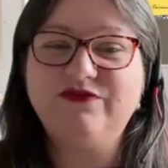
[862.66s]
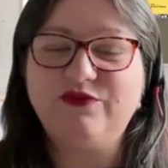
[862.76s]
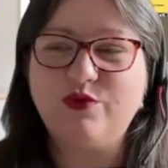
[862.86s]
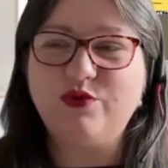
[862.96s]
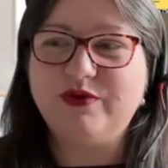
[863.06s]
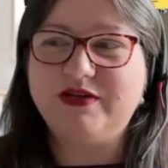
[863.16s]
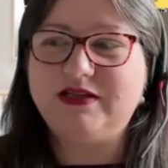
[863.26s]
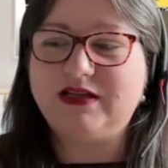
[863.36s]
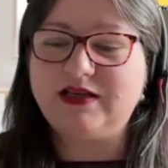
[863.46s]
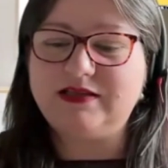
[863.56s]
forward
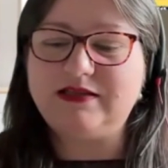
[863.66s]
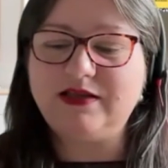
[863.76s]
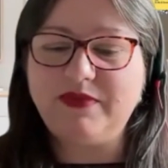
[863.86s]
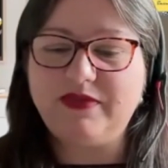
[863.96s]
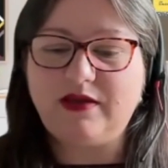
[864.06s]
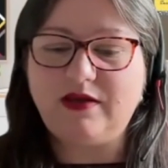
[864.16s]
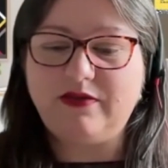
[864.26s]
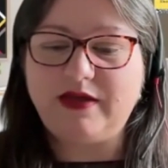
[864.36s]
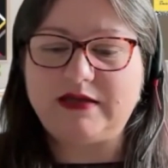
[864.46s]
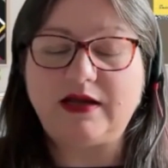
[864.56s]
is something
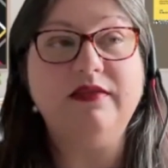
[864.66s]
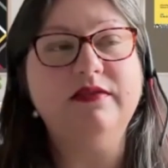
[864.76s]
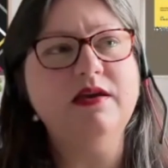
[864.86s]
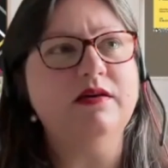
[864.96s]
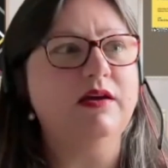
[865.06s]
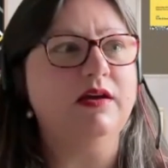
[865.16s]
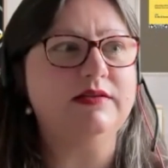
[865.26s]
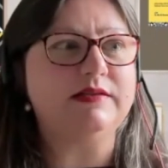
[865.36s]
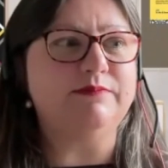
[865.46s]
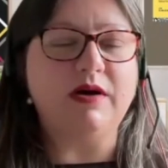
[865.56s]
that I think
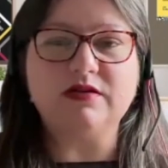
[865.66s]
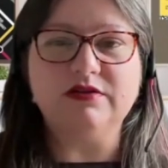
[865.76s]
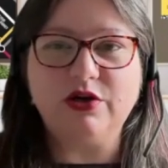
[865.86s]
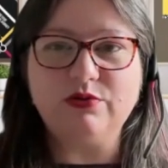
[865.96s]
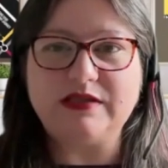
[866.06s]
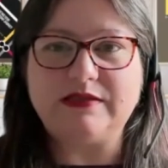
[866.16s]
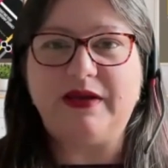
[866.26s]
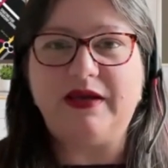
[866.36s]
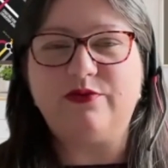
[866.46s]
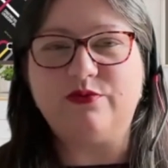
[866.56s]
it's Marshall
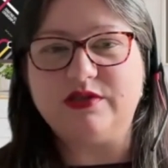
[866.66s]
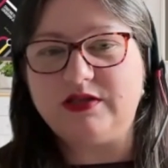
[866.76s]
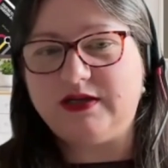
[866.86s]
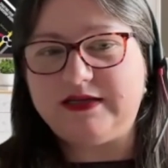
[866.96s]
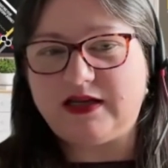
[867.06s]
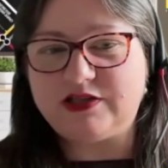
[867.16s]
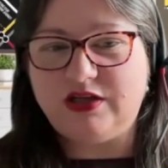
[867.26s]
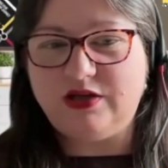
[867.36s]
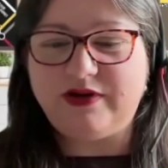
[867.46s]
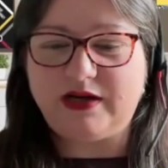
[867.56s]
Goldsmith, or certainly Tasha
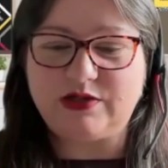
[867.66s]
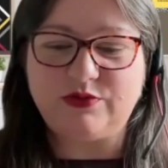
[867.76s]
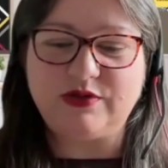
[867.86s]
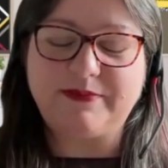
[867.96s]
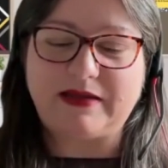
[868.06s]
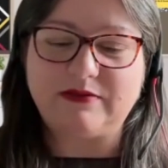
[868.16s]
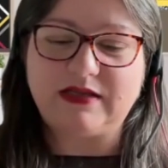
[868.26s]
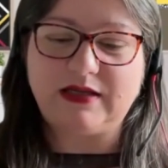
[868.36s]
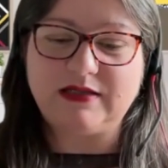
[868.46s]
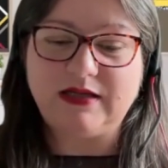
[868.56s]
Eurich talks about
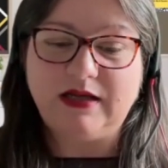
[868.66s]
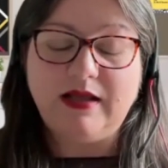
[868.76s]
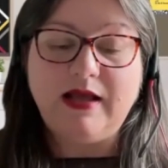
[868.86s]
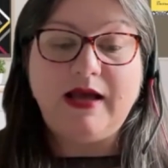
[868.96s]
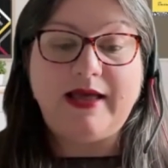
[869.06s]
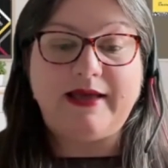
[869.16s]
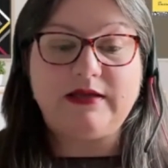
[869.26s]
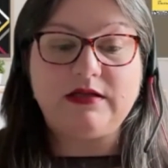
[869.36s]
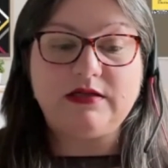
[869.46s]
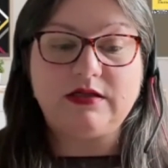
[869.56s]
it.
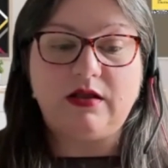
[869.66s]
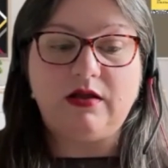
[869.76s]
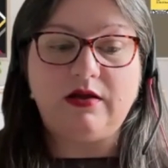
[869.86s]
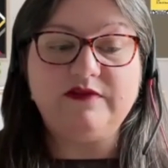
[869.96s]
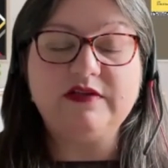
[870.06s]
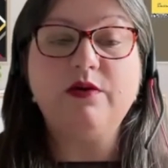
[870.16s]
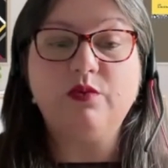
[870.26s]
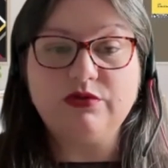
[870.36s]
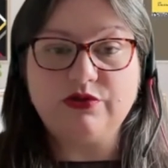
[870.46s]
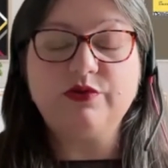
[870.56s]
And I've done it
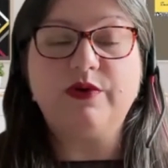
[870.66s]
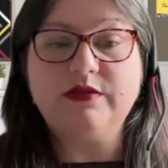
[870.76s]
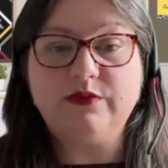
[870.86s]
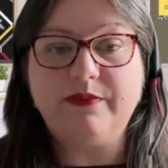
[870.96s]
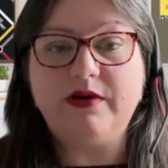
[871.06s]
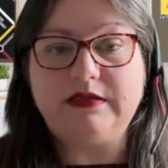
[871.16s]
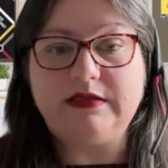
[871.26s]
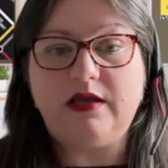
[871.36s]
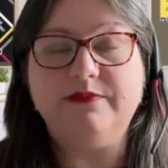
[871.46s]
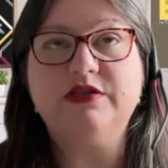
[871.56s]
once or twice with my
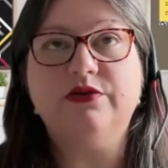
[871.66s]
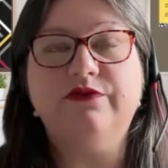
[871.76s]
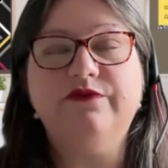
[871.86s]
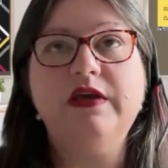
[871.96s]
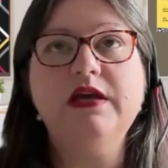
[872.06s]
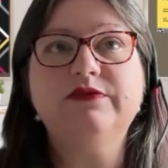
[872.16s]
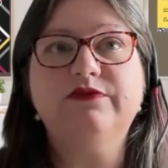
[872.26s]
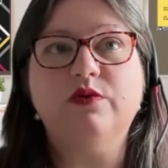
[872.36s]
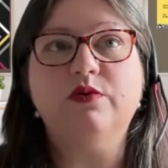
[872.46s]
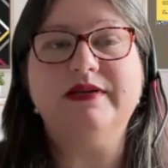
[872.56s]
team. So feed
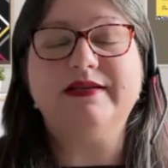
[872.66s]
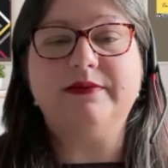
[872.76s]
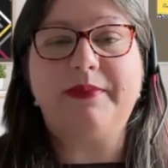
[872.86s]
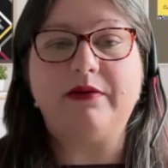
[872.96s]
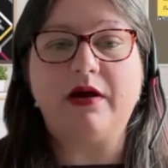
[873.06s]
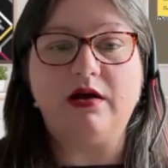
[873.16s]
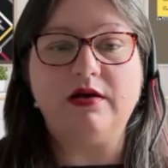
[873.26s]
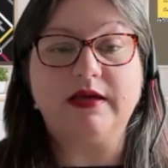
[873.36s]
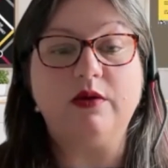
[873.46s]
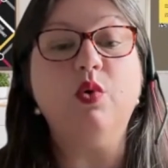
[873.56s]
forward is about
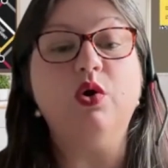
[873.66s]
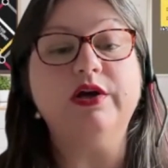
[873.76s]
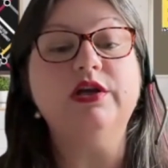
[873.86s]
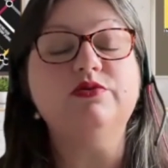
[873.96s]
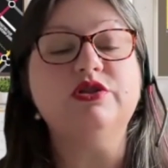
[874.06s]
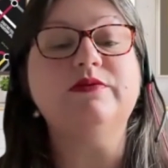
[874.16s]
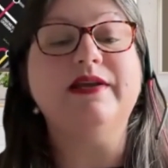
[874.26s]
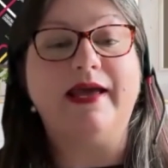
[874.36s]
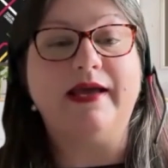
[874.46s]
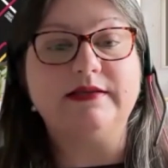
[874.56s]
asking, what can you do
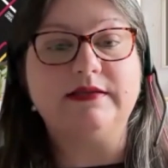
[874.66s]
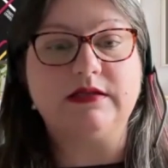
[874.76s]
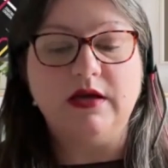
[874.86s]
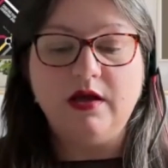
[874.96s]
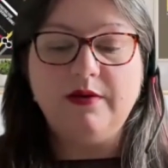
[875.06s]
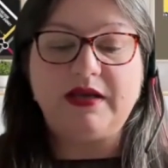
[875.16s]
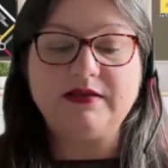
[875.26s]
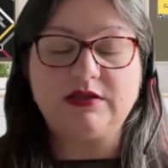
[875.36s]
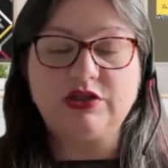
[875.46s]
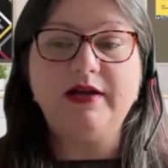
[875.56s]
next? Because the
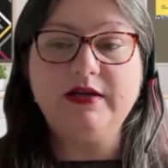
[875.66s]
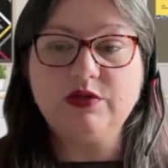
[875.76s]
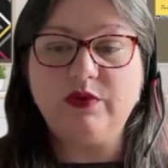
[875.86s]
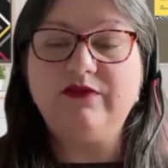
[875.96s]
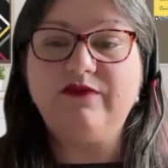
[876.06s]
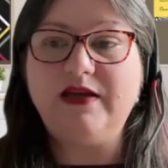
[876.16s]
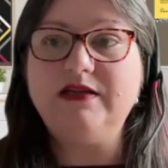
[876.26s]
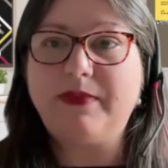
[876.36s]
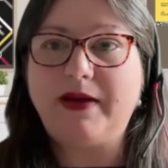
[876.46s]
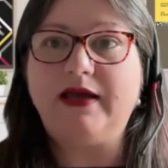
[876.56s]
challenge with
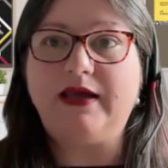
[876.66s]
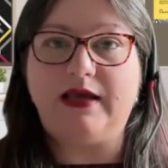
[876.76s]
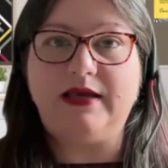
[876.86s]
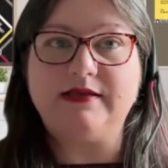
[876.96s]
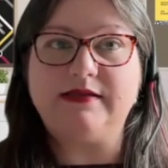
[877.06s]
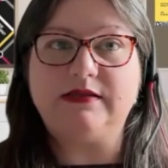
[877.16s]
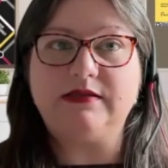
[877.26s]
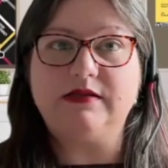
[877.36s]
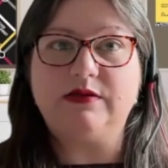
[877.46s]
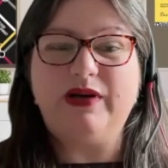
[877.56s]
feedback is,
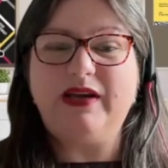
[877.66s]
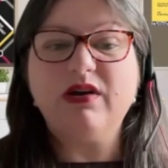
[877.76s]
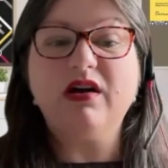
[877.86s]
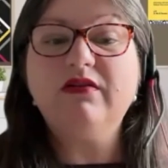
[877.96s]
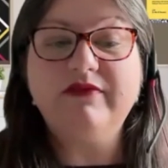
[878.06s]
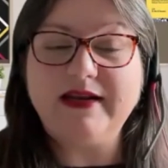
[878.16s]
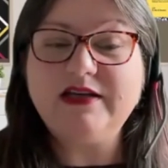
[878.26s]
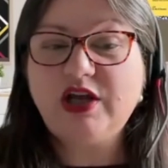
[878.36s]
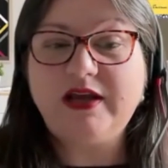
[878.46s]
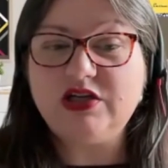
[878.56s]
well, you can't really
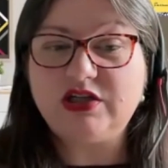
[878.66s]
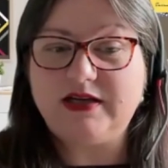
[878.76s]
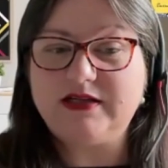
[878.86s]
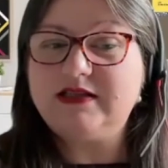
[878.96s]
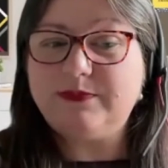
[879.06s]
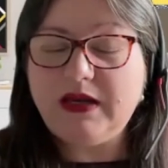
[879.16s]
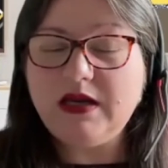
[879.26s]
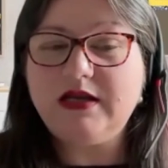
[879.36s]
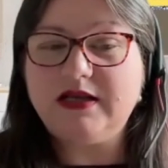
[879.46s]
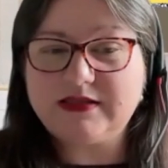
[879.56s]
change it. It's been,
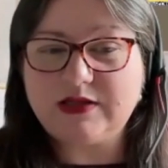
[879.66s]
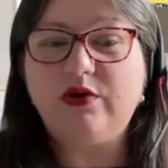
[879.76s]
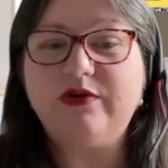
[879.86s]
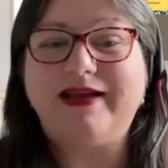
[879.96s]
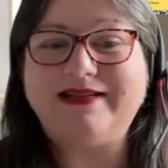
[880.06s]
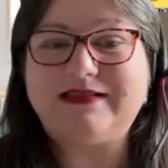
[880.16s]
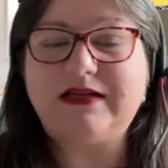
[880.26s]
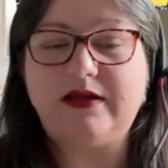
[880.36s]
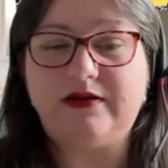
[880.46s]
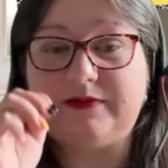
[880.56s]
it's gone, it's
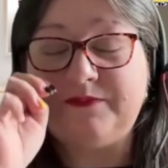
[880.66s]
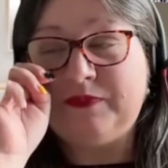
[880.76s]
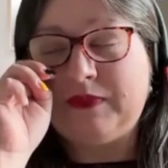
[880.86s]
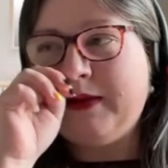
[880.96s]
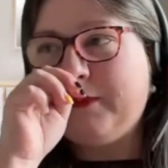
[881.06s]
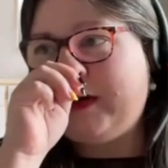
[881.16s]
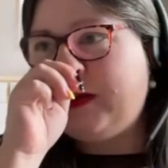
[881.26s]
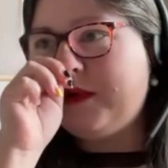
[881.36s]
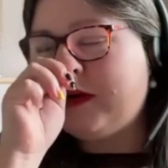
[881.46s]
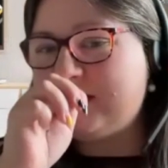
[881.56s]
done. When
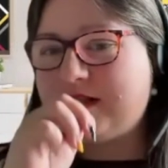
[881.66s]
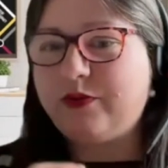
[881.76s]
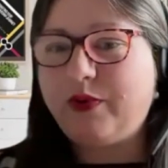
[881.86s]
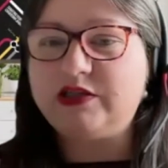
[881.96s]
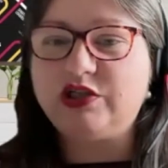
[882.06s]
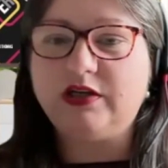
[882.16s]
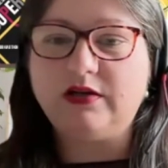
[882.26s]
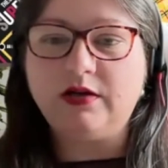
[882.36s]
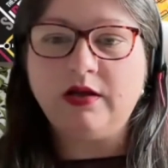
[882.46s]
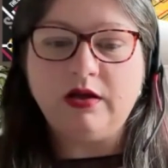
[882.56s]
you ask the
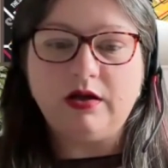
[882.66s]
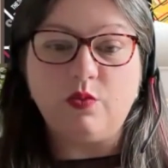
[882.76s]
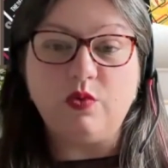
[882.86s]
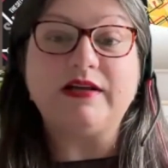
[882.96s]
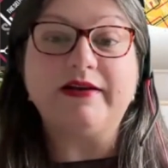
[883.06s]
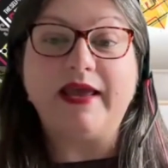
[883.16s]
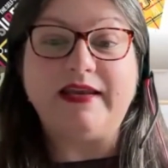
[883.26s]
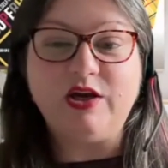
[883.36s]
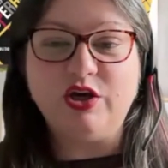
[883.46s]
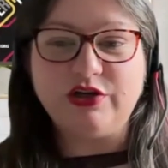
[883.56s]
question, was I any
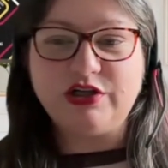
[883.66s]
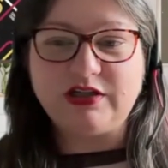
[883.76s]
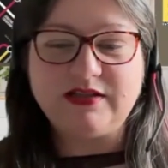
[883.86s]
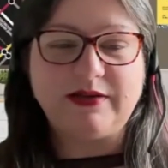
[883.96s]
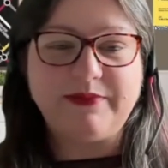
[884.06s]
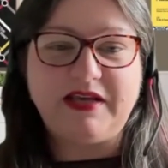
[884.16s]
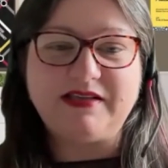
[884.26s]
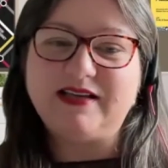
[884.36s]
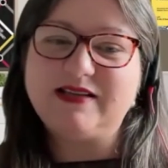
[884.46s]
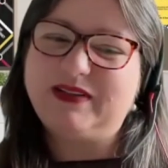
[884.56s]
good? And somebody
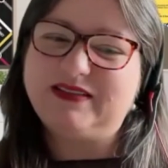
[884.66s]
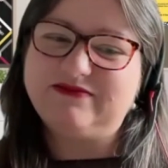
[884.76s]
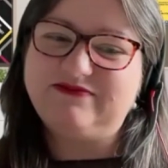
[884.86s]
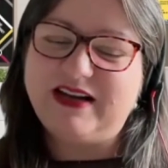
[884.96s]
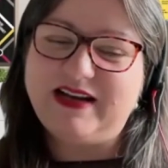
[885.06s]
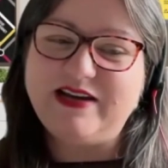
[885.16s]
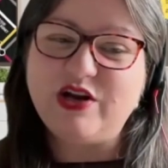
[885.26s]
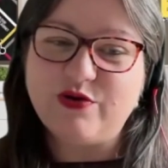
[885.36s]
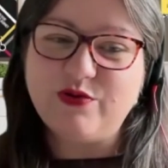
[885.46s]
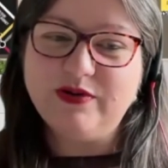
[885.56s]
says, well, really,
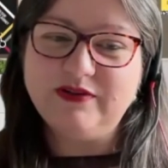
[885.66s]
no.